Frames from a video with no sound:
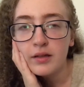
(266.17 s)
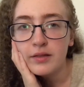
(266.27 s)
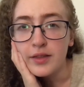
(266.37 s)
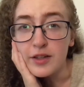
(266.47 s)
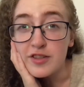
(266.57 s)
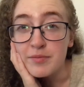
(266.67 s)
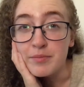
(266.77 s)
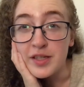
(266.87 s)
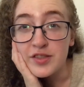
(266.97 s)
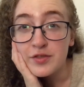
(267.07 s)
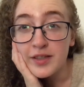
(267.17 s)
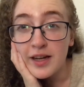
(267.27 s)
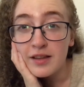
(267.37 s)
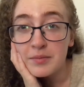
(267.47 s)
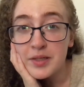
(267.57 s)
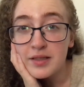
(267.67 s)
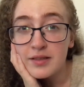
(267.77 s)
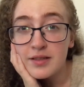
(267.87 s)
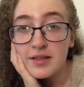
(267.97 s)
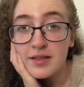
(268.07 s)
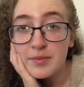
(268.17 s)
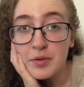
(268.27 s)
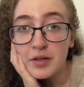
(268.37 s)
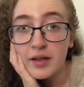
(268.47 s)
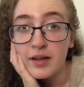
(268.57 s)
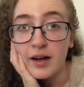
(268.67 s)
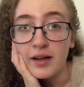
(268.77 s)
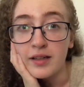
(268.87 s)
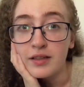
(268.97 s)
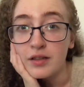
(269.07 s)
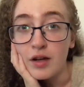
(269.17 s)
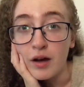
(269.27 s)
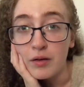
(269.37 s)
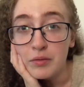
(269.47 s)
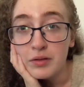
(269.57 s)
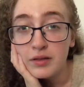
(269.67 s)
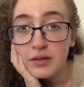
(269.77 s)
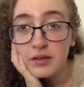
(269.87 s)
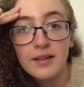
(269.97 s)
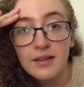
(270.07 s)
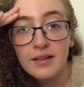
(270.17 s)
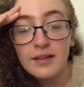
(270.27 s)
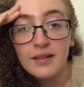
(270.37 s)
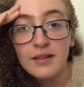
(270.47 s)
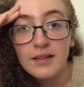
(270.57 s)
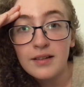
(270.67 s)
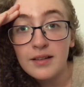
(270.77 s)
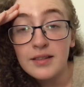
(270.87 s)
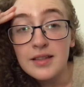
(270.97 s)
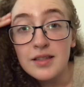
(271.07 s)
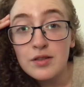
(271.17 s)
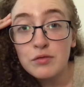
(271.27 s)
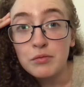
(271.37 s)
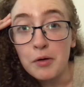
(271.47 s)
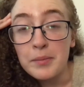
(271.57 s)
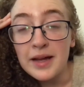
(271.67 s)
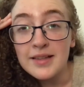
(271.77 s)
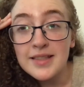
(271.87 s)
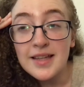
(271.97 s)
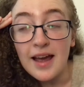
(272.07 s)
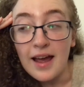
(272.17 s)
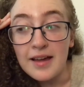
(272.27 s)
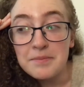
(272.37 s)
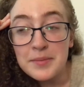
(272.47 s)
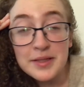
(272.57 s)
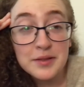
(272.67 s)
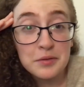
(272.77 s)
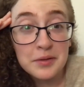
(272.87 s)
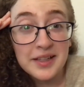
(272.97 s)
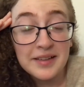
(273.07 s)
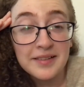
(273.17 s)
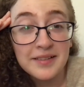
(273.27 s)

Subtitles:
There's a mystery element to this book and I didn't know. This is a romance and mystery?